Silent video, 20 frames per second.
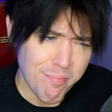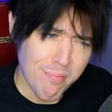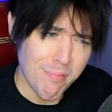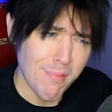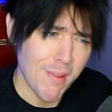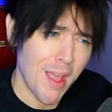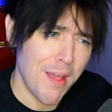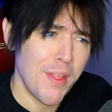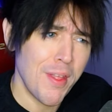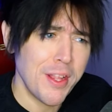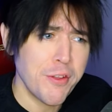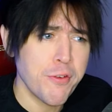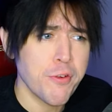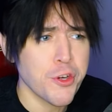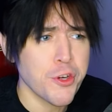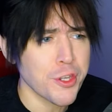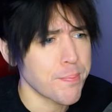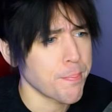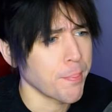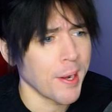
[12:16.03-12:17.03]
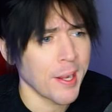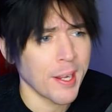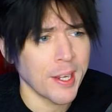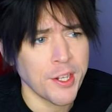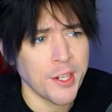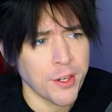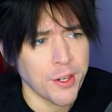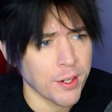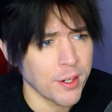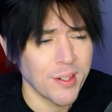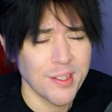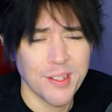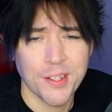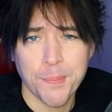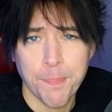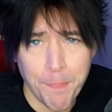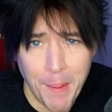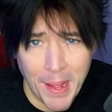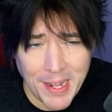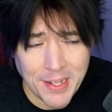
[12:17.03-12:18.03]
and then you just bring in your
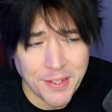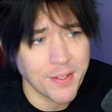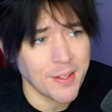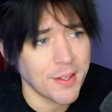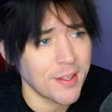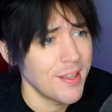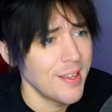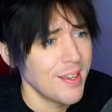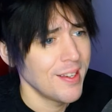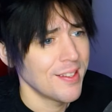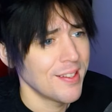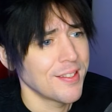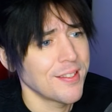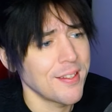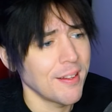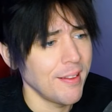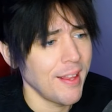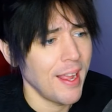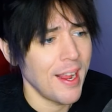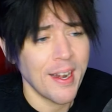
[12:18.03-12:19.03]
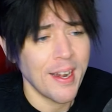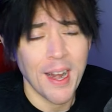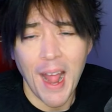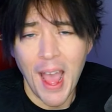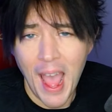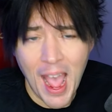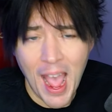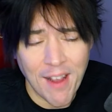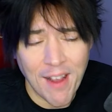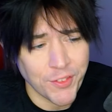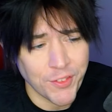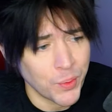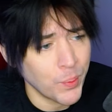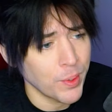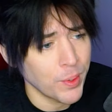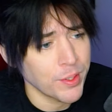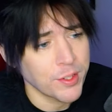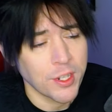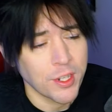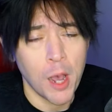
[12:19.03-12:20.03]
basic Salandit
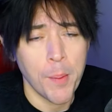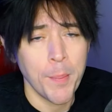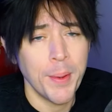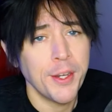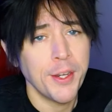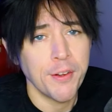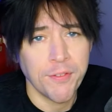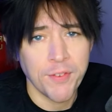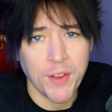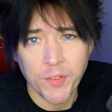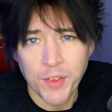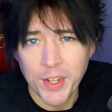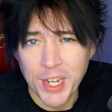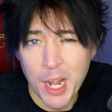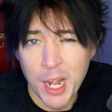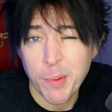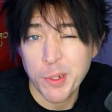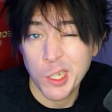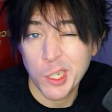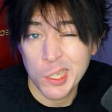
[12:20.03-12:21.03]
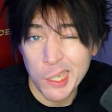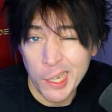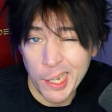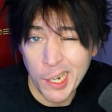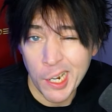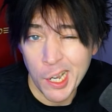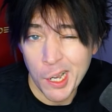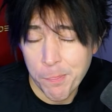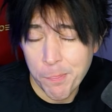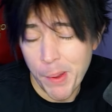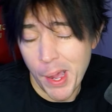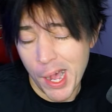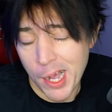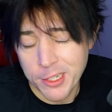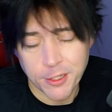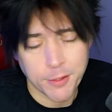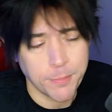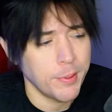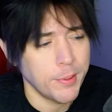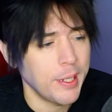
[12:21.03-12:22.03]
afterwards, come and do 50 damage, clean up,
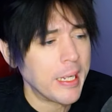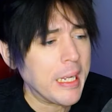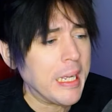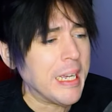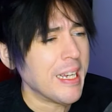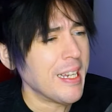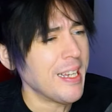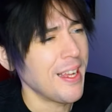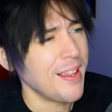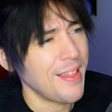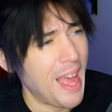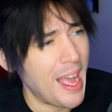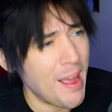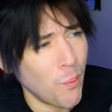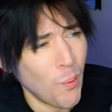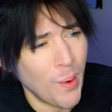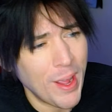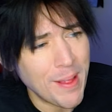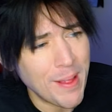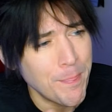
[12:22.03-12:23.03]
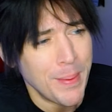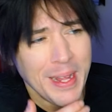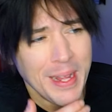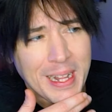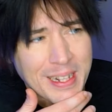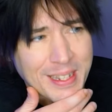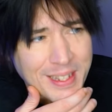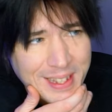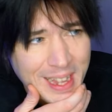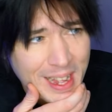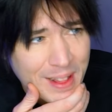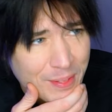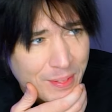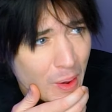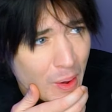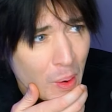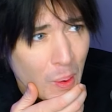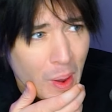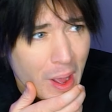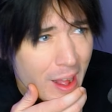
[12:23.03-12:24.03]
possibly. That way being said
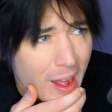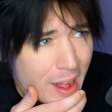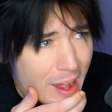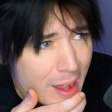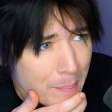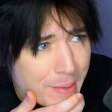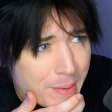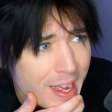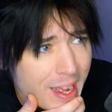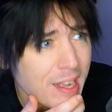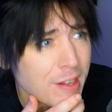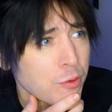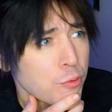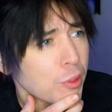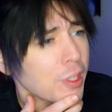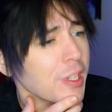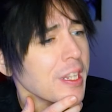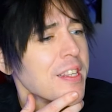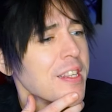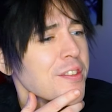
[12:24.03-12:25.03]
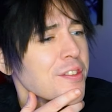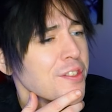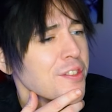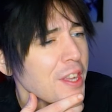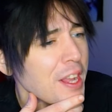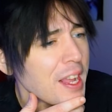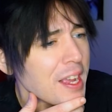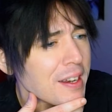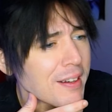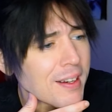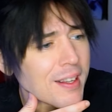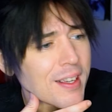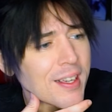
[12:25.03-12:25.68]
though, I'm not really seeing